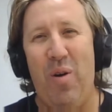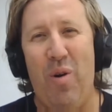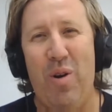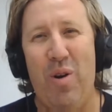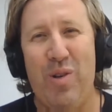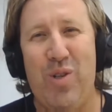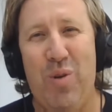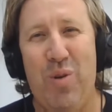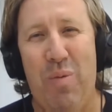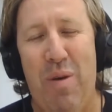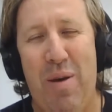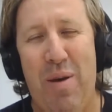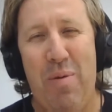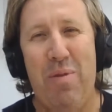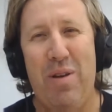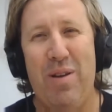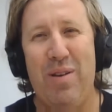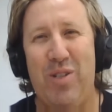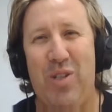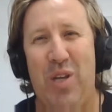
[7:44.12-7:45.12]
a
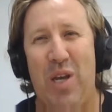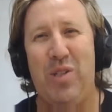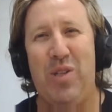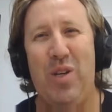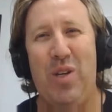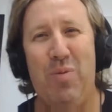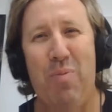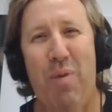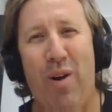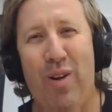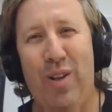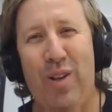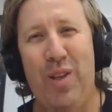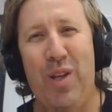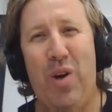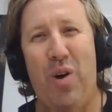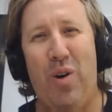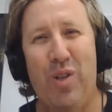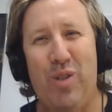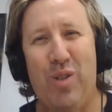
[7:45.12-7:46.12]
sexiest model in
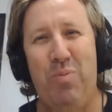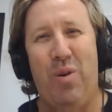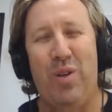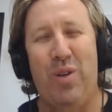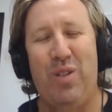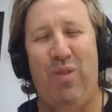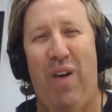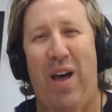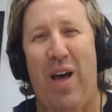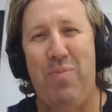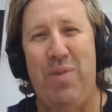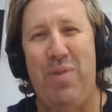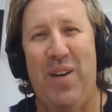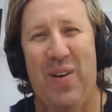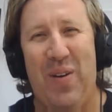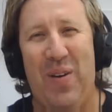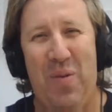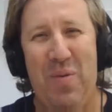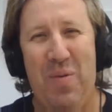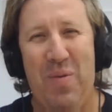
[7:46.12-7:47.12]
the cosmos,
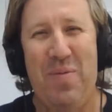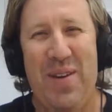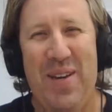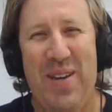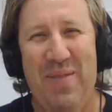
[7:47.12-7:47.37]
Fabio. Remember him?